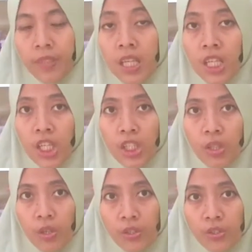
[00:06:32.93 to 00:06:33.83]
It
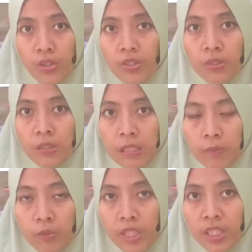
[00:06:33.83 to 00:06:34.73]
also
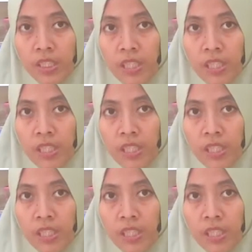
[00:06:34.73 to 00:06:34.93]
stimulates their